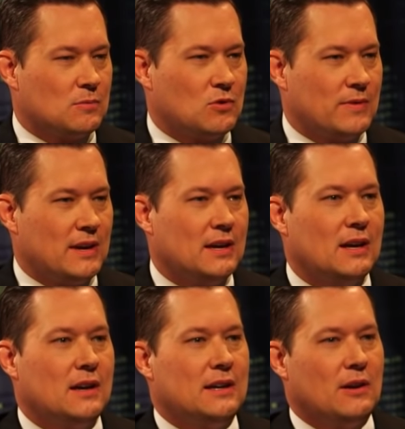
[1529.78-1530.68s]
movie,
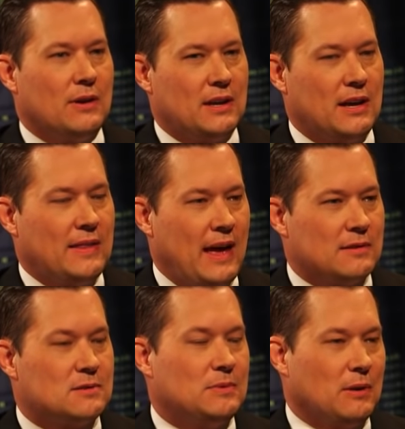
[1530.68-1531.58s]
you know, in
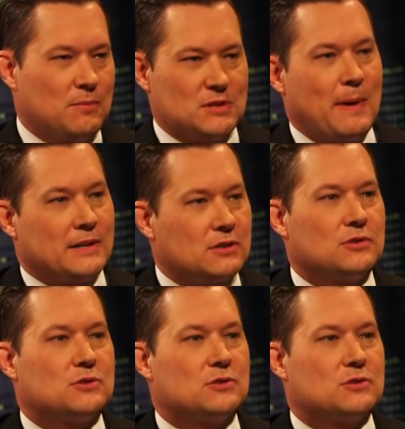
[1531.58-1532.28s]
that, you know, spectacle